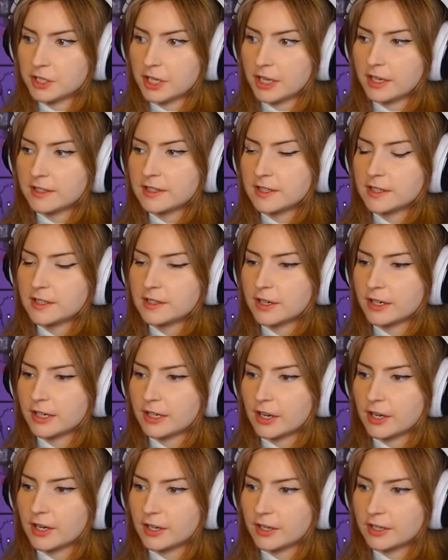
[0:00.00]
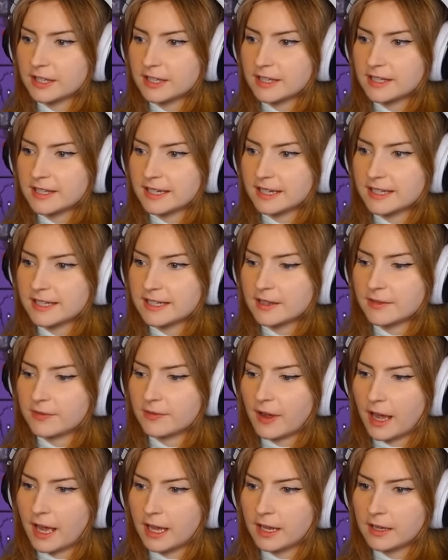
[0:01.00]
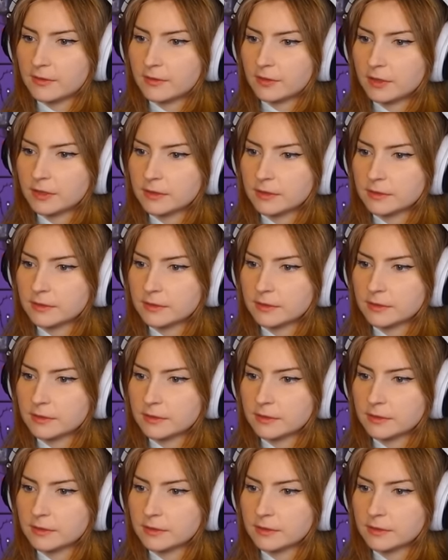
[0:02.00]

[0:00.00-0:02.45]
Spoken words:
Chelsea, New York, Earth 65.